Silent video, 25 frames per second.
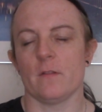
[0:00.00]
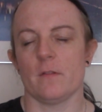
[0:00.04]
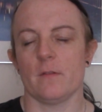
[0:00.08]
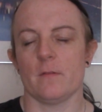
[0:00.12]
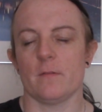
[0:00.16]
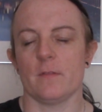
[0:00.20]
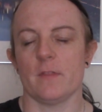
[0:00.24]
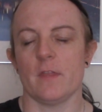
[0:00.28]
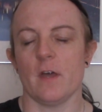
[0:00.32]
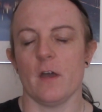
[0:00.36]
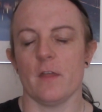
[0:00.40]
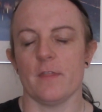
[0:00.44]

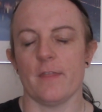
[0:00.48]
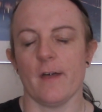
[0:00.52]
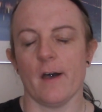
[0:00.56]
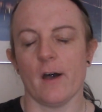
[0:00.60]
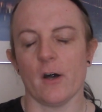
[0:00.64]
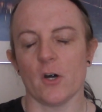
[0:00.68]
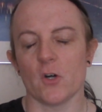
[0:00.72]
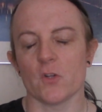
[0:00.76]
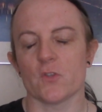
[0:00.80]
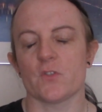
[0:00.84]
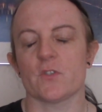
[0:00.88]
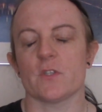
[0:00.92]
The
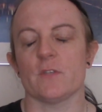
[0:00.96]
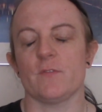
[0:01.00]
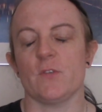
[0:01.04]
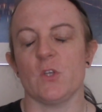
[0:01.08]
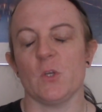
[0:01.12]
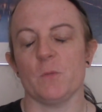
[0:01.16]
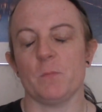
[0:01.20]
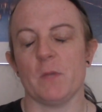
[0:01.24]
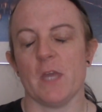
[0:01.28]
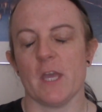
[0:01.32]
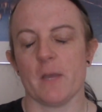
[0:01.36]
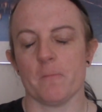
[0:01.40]
odds of
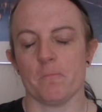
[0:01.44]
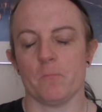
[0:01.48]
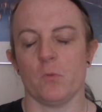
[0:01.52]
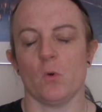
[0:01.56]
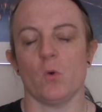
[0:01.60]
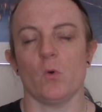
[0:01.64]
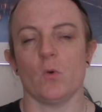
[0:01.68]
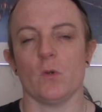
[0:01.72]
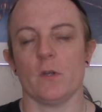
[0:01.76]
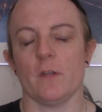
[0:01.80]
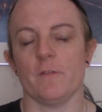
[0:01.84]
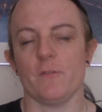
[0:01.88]
you being
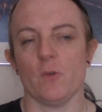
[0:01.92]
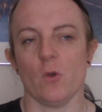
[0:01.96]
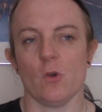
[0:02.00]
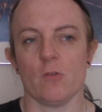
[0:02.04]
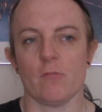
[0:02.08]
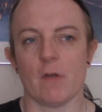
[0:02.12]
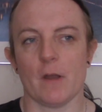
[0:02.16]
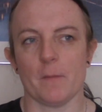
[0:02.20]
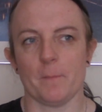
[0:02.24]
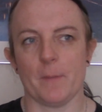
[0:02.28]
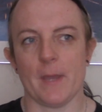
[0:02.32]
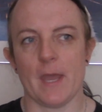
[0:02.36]
born, if your
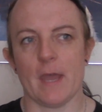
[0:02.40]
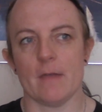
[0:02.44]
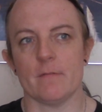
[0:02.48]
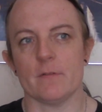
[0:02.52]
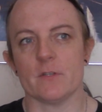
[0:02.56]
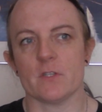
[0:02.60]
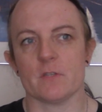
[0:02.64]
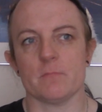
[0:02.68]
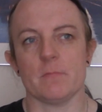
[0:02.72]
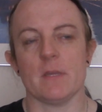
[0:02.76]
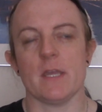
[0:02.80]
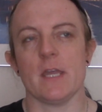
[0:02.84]

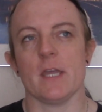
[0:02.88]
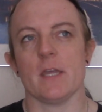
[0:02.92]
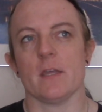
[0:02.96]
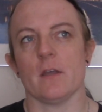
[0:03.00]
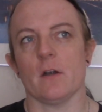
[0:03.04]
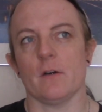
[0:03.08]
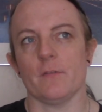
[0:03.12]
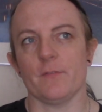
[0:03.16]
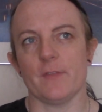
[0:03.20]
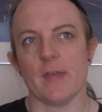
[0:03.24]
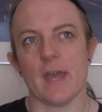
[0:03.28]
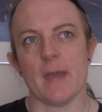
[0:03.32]
grandparents meeting,
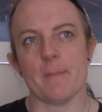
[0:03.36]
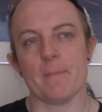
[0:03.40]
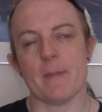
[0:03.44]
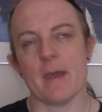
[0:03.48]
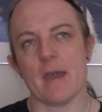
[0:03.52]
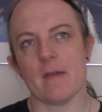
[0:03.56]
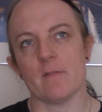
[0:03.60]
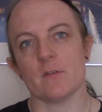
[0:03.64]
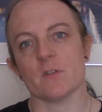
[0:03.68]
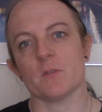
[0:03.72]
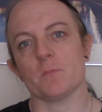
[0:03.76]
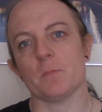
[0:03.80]
of their
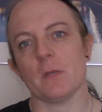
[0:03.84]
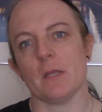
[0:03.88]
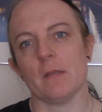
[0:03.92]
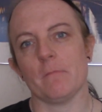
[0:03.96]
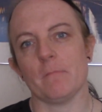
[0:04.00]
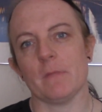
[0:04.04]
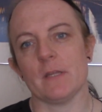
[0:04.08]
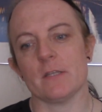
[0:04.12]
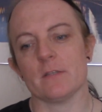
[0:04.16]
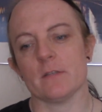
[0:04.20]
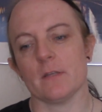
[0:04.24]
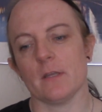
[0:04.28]
parents being
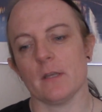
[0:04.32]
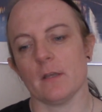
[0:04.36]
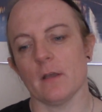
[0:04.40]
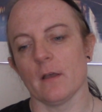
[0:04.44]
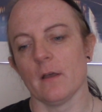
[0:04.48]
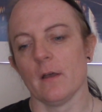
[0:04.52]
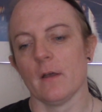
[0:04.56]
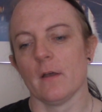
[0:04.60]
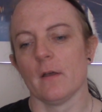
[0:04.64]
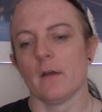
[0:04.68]
meeting,